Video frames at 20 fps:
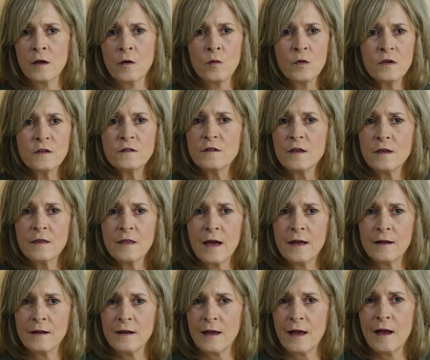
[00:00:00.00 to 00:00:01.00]
we see
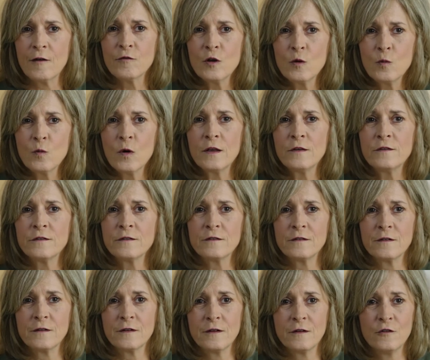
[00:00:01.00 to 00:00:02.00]
that
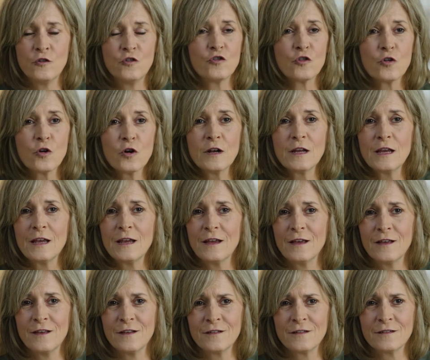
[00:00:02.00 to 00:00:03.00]
everyone's
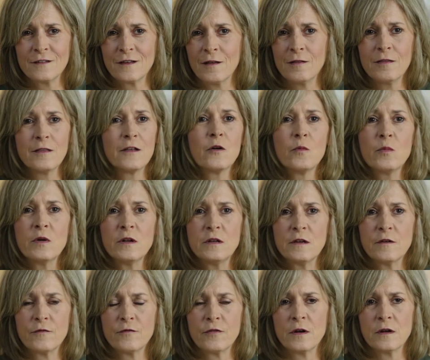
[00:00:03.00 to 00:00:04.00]
journey is a little bit
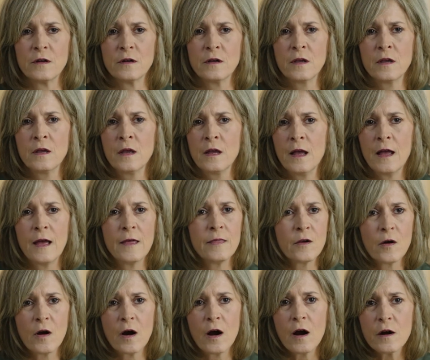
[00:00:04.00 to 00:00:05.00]
different. And
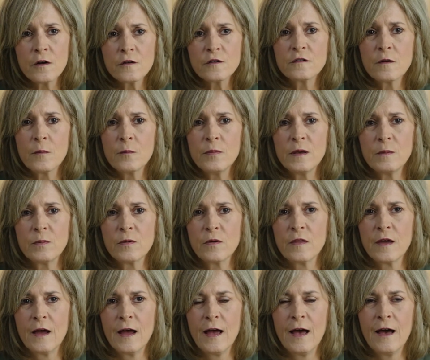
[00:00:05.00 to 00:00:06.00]
there are some people
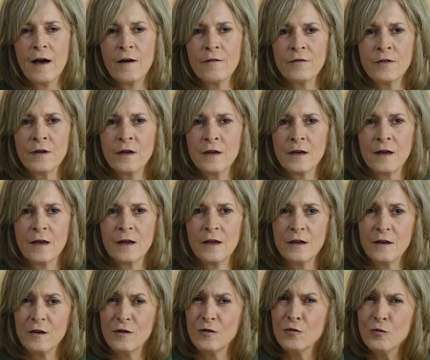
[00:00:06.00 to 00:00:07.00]
that have
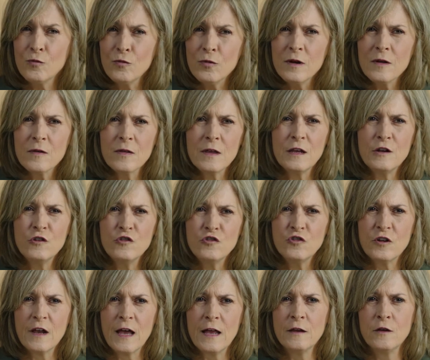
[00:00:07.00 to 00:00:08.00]
really
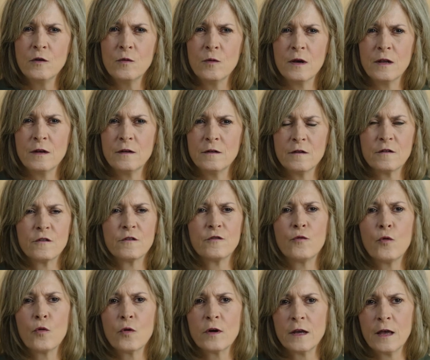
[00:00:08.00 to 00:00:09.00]
genuine
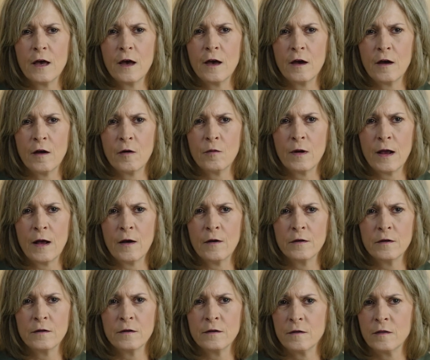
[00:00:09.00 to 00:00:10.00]
dysphoria
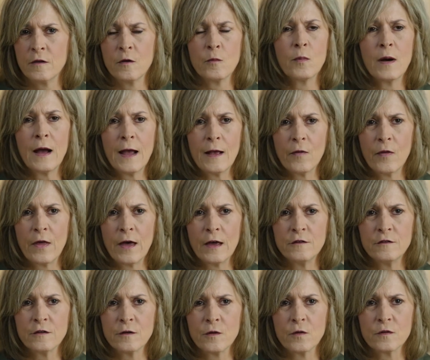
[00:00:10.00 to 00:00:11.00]
around their
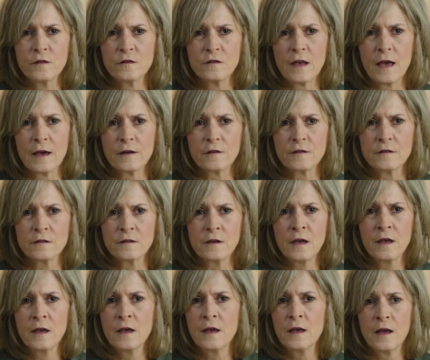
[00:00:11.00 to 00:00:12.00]
biological sex.
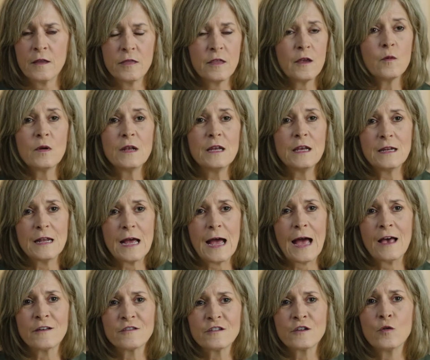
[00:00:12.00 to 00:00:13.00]
I think we need to
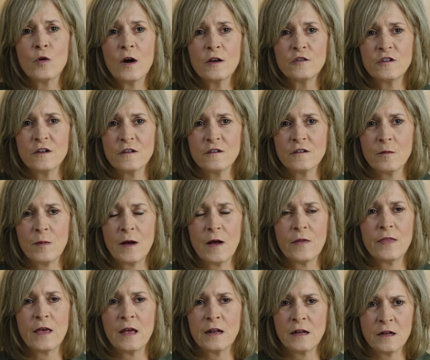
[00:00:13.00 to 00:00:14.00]
ask questions
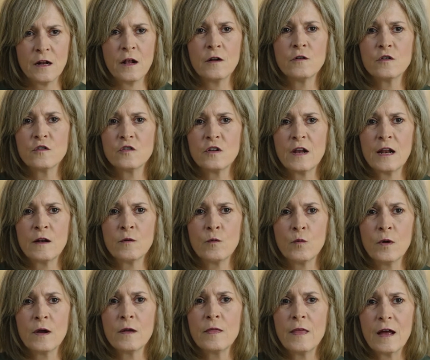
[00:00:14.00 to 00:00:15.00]
about that and understand
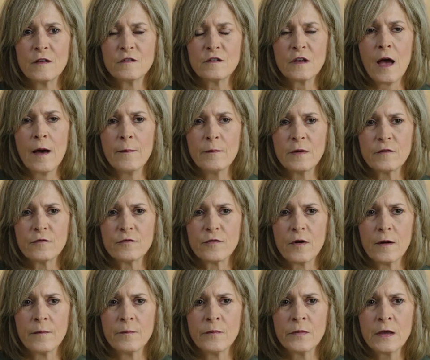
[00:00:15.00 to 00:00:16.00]
where that's coming
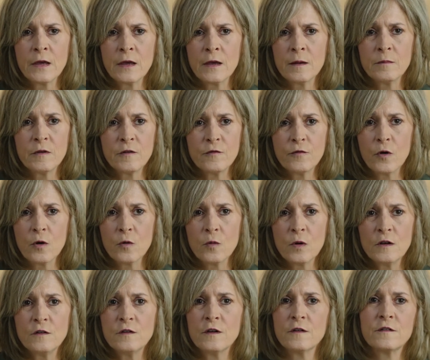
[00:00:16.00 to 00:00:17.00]
from before
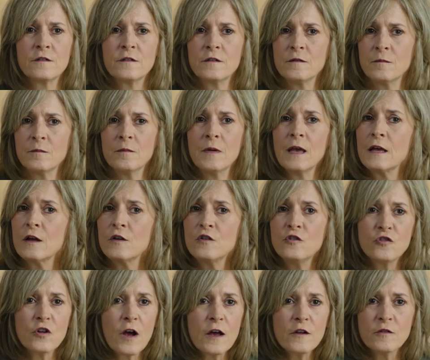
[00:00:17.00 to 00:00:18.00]
we just make a
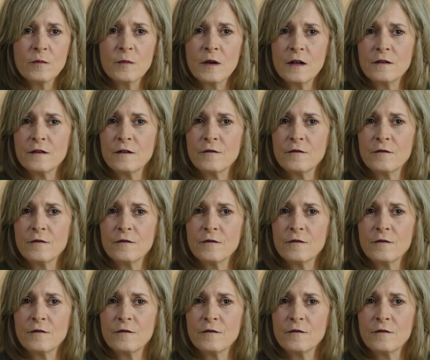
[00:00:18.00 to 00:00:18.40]
judgment